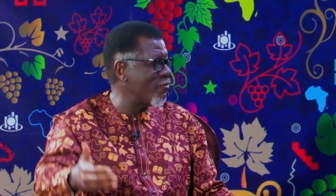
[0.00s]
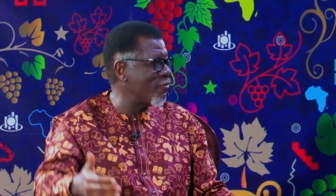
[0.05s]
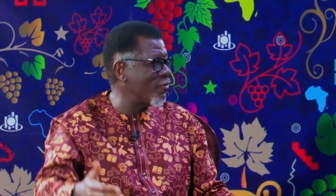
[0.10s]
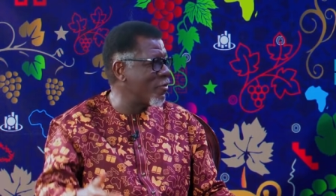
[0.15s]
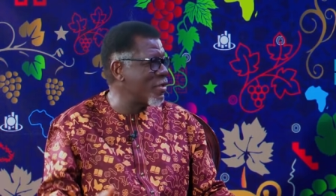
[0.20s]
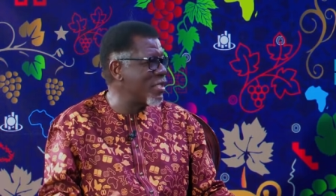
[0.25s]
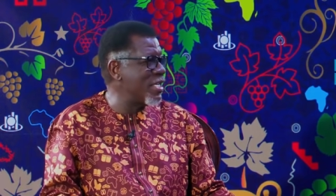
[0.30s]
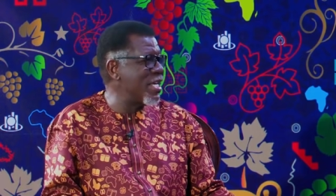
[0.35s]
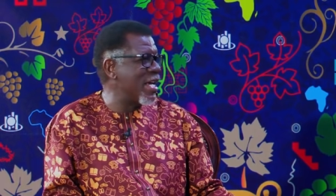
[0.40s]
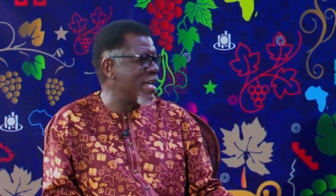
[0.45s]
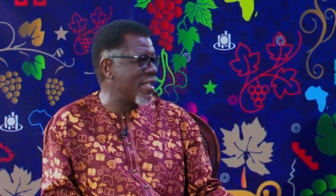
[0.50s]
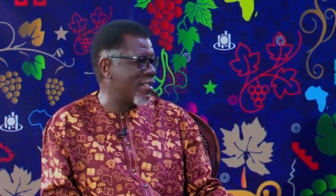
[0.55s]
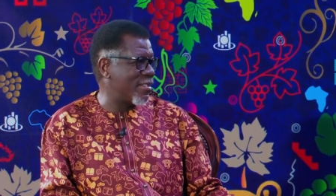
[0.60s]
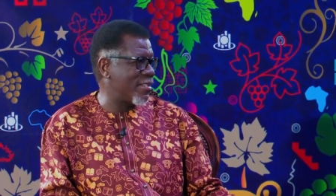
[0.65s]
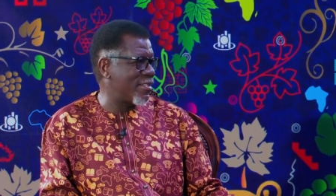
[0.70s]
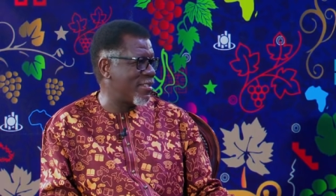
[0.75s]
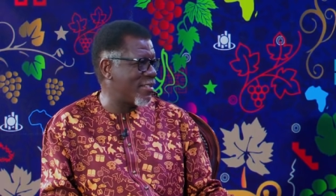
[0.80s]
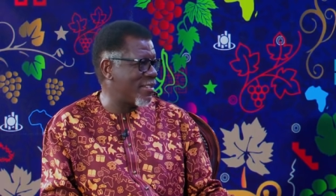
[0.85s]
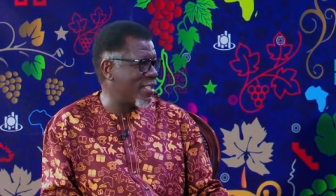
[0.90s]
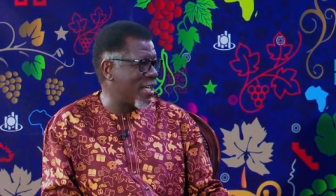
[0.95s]
for
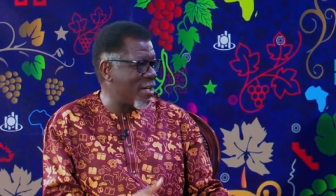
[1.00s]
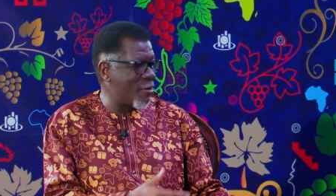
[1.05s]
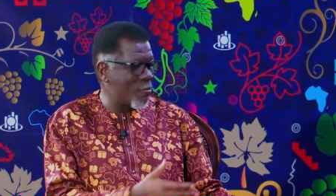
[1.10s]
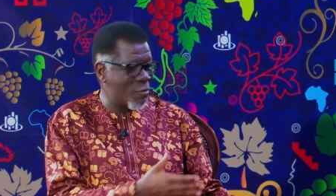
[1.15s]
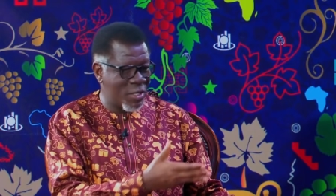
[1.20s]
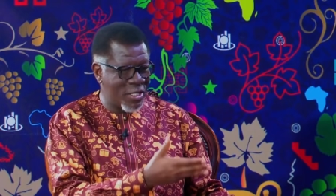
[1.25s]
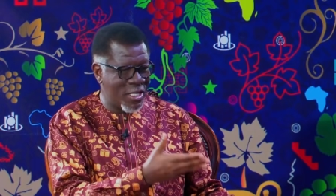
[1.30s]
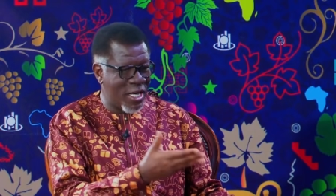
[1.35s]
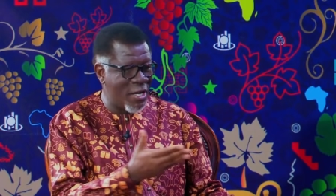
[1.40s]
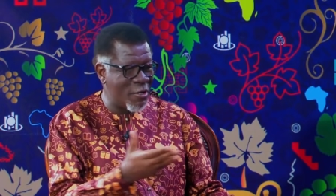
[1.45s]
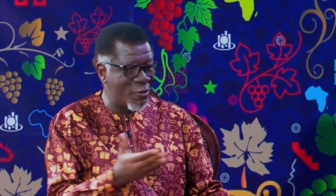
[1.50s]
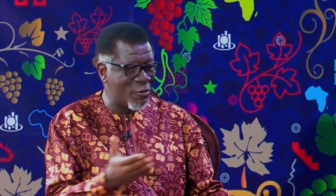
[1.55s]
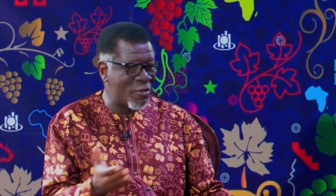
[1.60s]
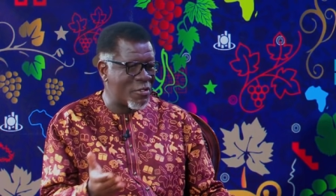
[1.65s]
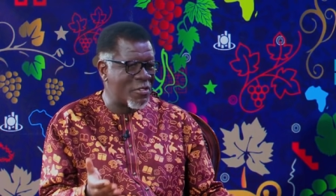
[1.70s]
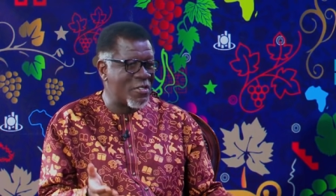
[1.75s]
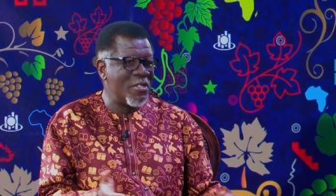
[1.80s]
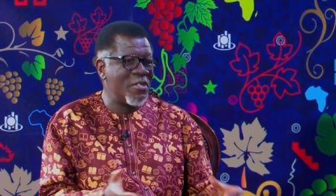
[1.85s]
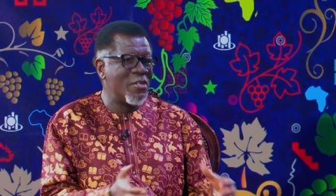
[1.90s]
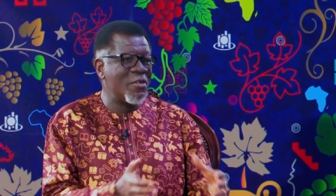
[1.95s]
years
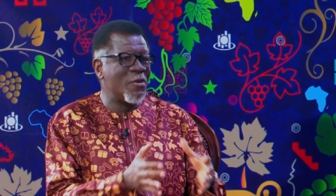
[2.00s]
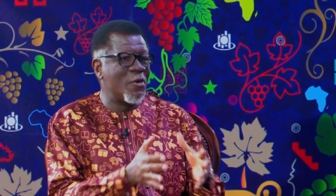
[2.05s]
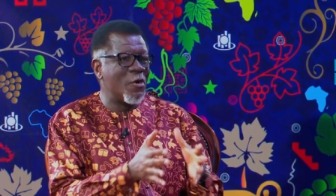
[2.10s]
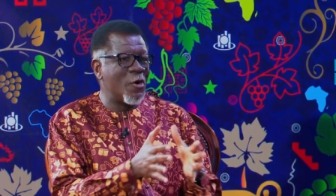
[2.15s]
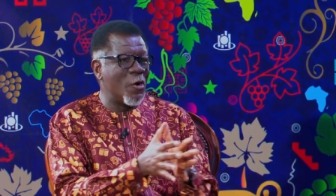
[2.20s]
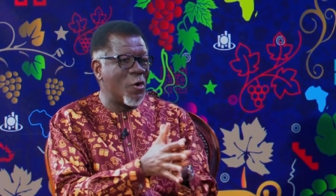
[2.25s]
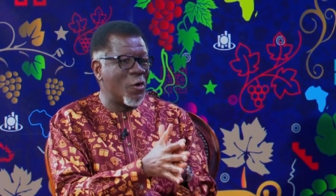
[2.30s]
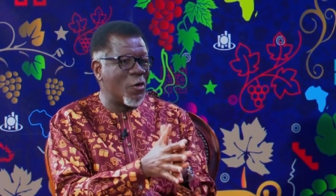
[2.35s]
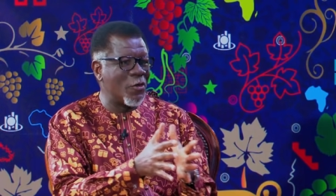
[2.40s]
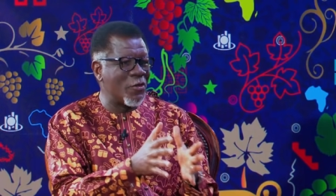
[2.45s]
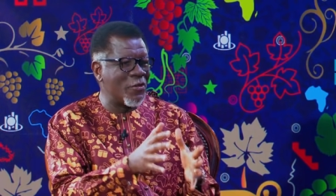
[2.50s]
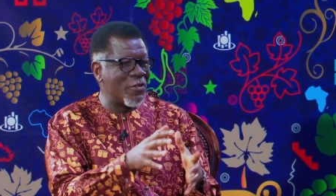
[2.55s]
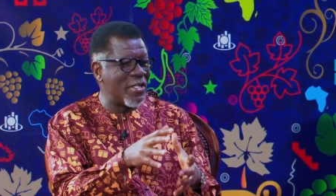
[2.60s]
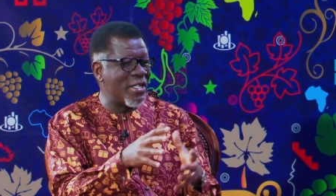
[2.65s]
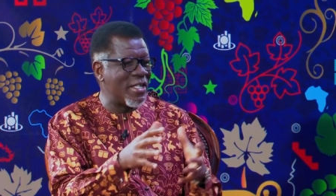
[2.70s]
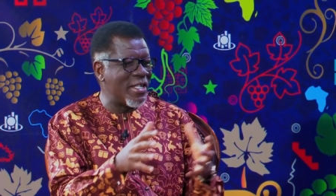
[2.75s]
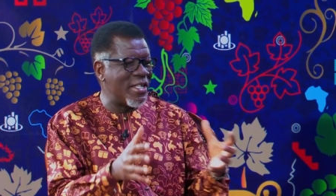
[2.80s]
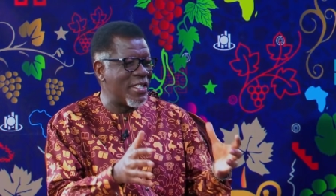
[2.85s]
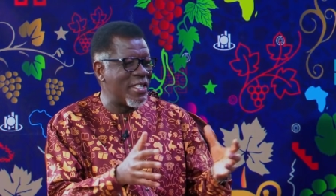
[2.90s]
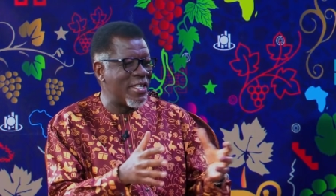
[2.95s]
without all
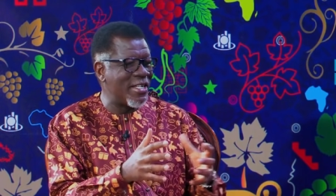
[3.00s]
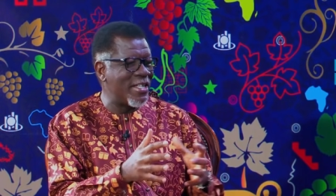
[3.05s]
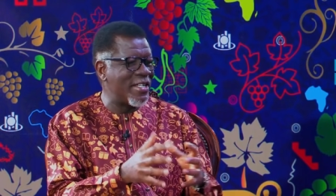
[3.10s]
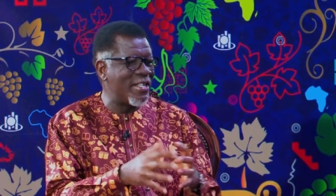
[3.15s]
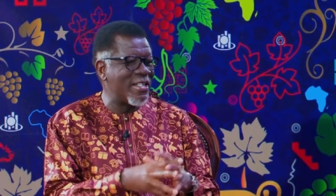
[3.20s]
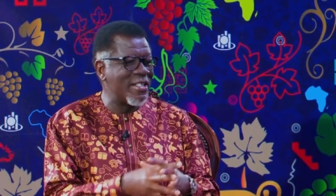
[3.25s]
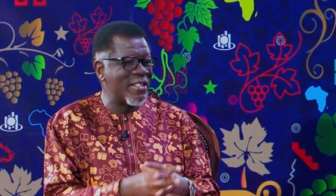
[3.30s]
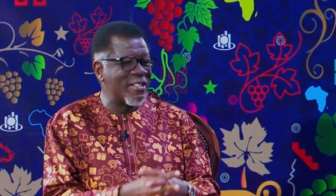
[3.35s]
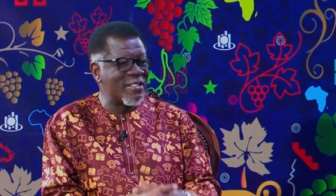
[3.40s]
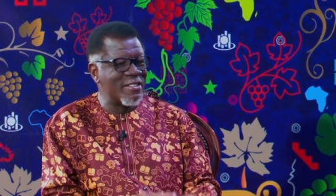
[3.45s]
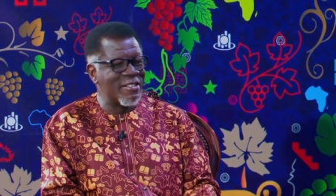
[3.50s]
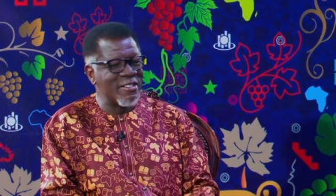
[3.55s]
the